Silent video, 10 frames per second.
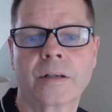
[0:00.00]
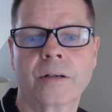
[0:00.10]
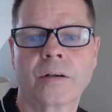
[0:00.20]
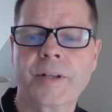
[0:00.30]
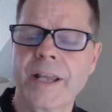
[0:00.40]

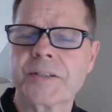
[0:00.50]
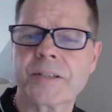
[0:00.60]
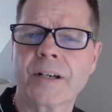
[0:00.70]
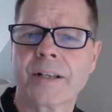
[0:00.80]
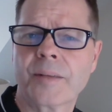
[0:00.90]
On the
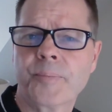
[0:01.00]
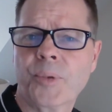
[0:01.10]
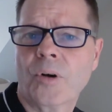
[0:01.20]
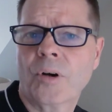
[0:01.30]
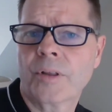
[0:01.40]
outside, I
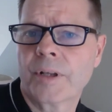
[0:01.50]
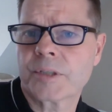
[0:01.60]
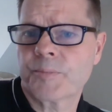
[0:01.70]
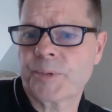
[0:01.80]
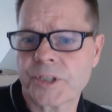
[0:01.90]
put on
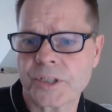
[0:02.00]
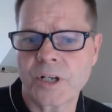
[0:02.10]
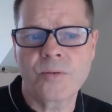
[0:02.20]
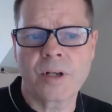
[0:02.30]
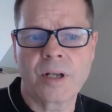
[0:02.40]
this
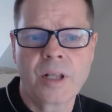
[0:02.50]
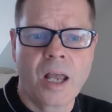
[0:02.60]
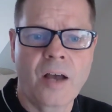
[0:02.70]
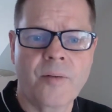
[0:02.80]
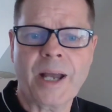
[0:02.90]
persona
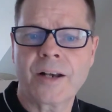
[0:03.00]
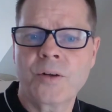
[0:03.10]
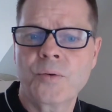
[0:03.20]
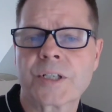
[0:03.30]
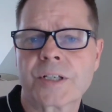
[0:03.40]
of a man
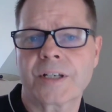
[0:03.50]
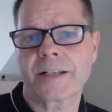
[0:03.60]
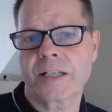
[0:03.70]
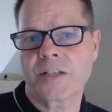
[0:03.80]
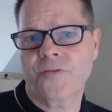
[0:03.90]
who was
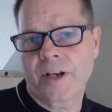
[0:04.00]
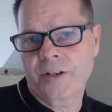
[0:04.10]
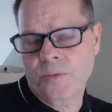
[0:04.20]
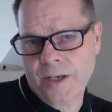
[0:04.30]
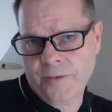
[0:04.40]
satisfied,
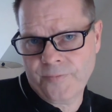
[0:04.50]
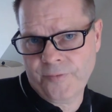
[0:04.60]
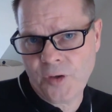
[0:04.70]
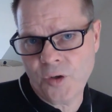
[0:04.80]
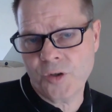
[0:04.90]
who had a
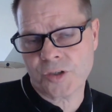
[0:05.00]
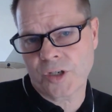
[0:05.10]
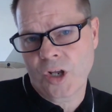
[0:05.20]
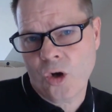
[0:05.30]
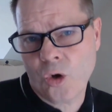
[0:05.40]
thirst
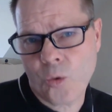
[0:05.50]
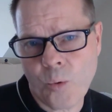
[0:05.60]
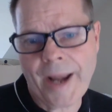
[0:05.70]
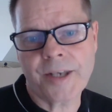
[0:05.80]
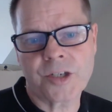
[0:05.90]

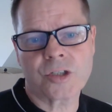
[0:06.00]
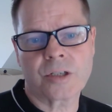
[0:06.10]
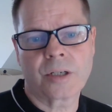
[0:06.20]
quenched.